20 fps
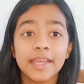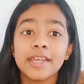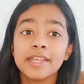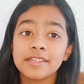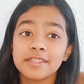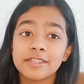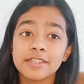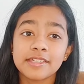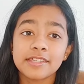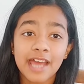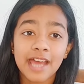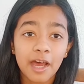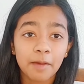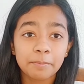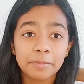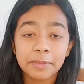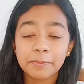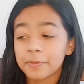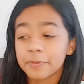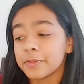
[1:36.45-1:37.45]
to tell
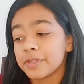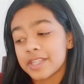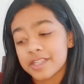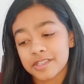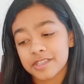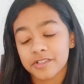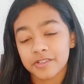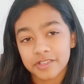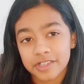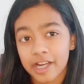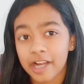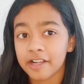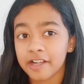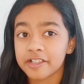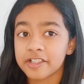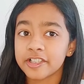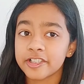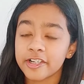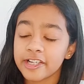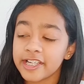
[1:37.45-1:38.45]
people this is your
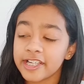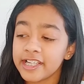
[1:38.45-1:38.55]
territory.